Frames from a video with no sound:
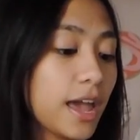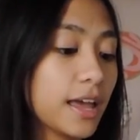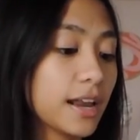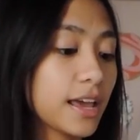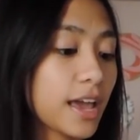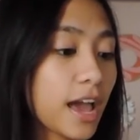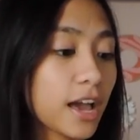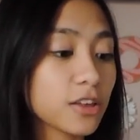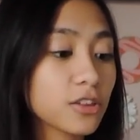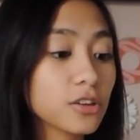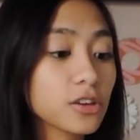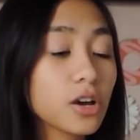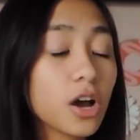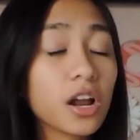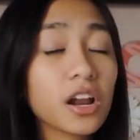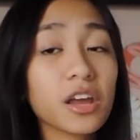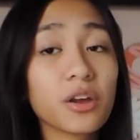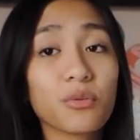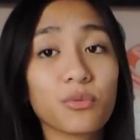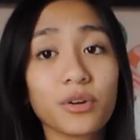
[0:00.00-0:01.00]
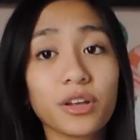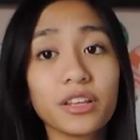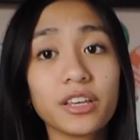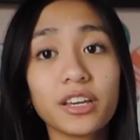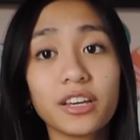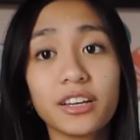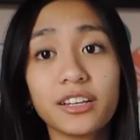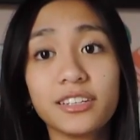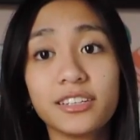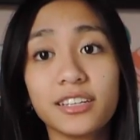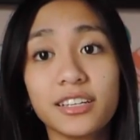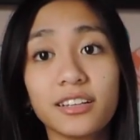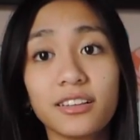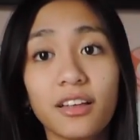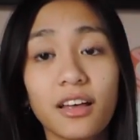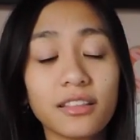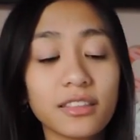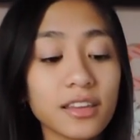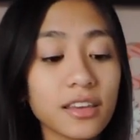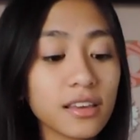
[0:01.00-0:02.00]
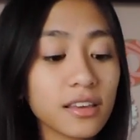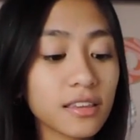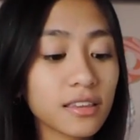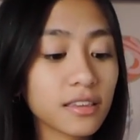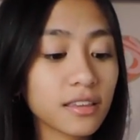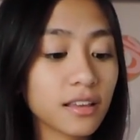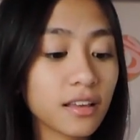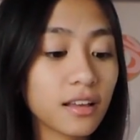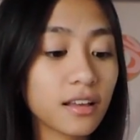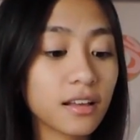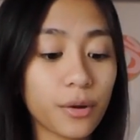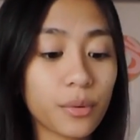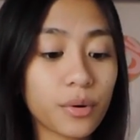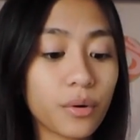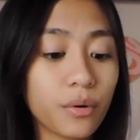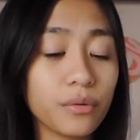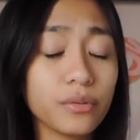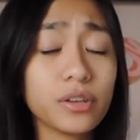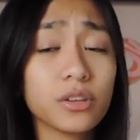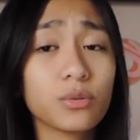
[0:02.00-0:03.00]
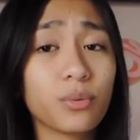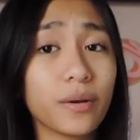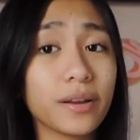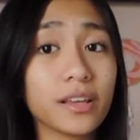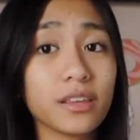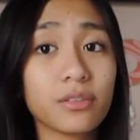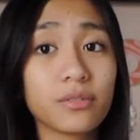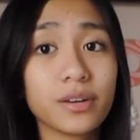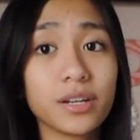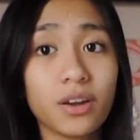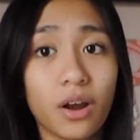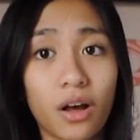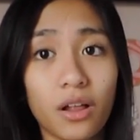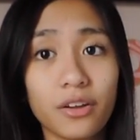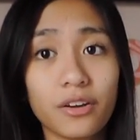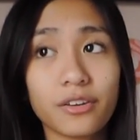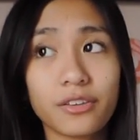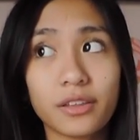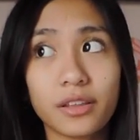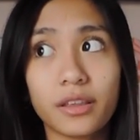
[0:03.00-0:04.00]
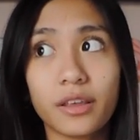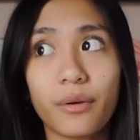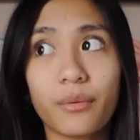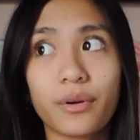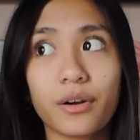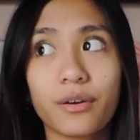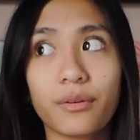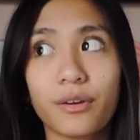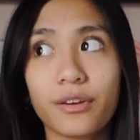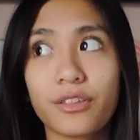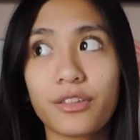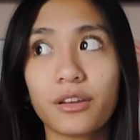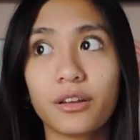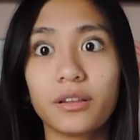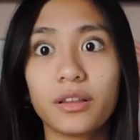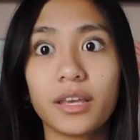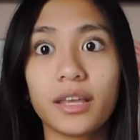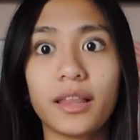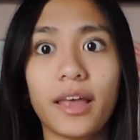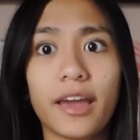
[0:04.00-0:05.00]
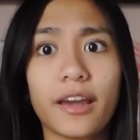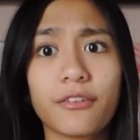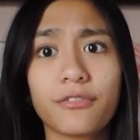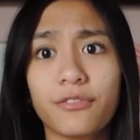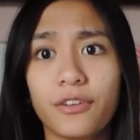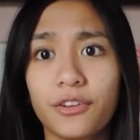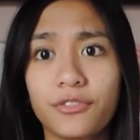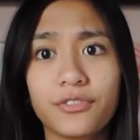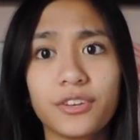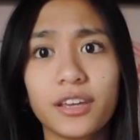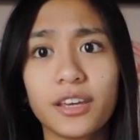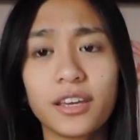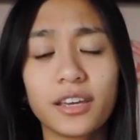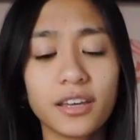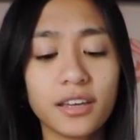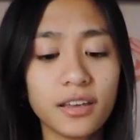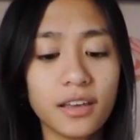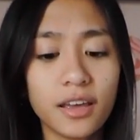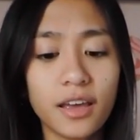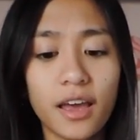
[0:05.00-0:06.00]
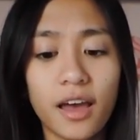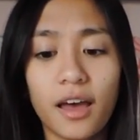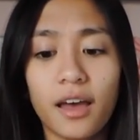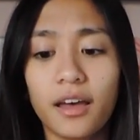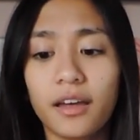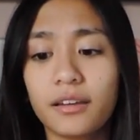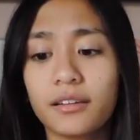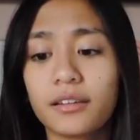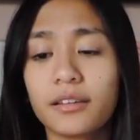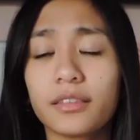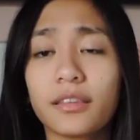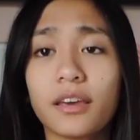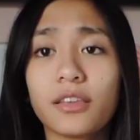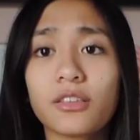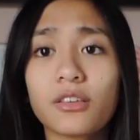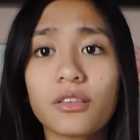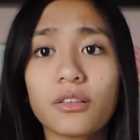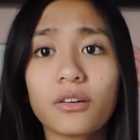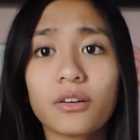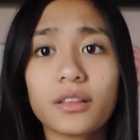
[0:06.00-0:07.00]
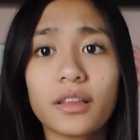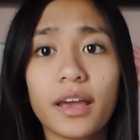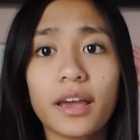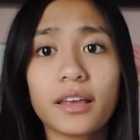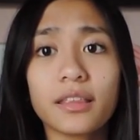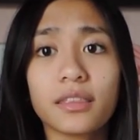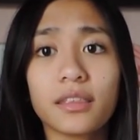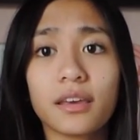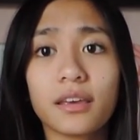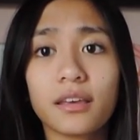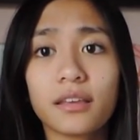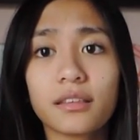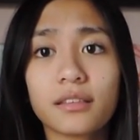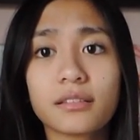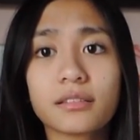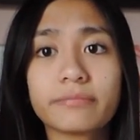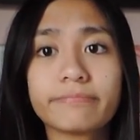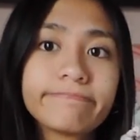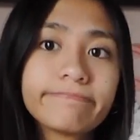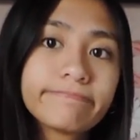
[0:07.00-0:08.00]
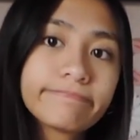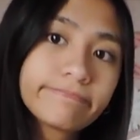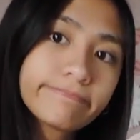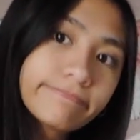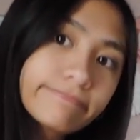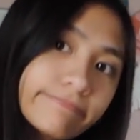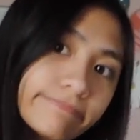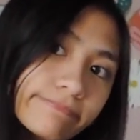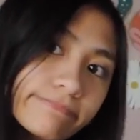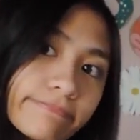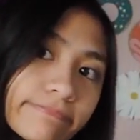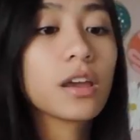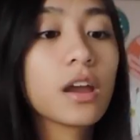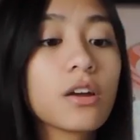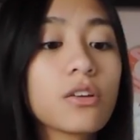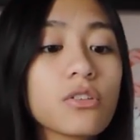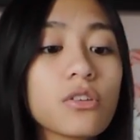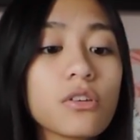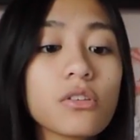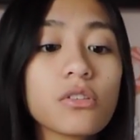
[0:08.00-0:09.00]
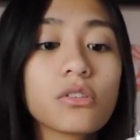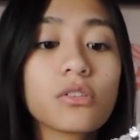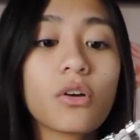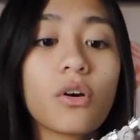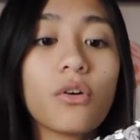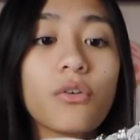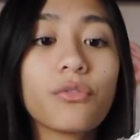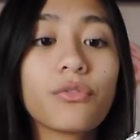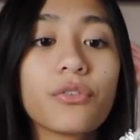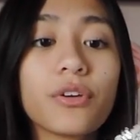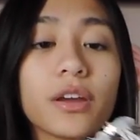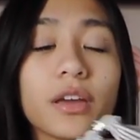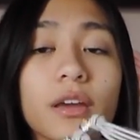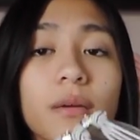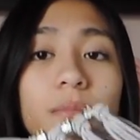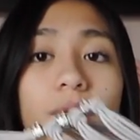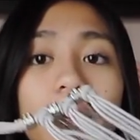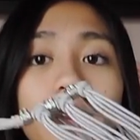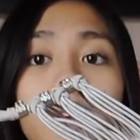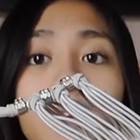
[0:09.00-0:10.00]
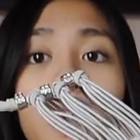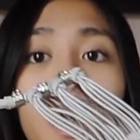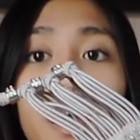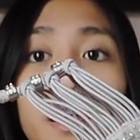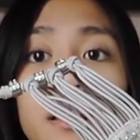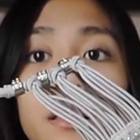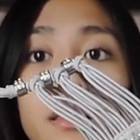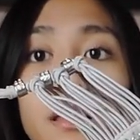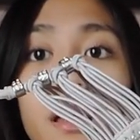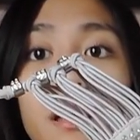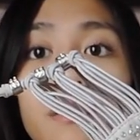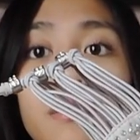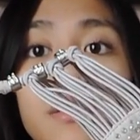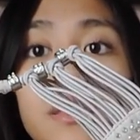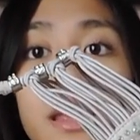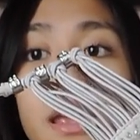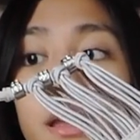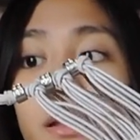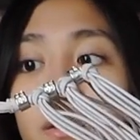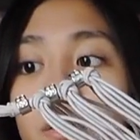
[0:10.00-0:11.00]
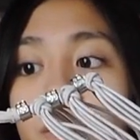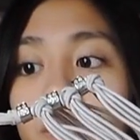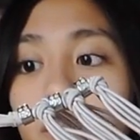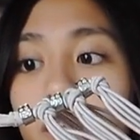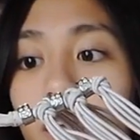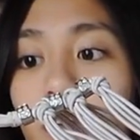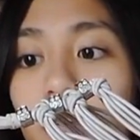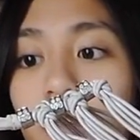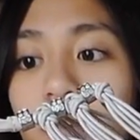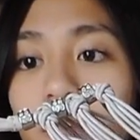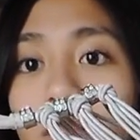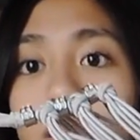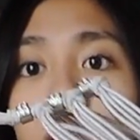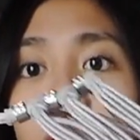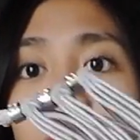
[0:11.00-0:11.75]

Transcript: I actually got a really good deal on these. They were only $23, and they were originally like $50, and they just look like this. They're just so freaking pretty. I love sandals, and